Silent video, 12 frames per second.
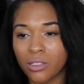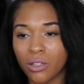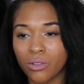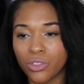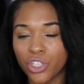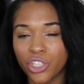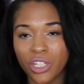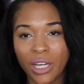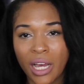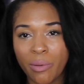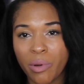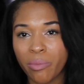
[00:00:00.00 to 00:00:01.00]
So just
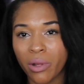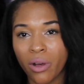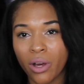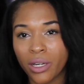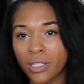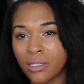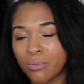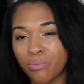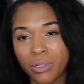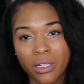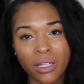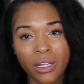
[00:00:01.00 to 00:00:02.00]
check out my blog. There's
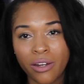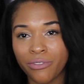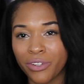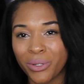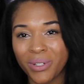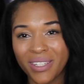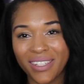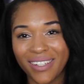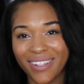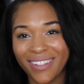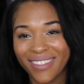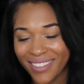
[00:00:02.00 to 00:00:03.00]
plenty there for you to
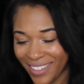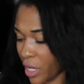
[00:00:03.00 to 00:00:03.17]
see.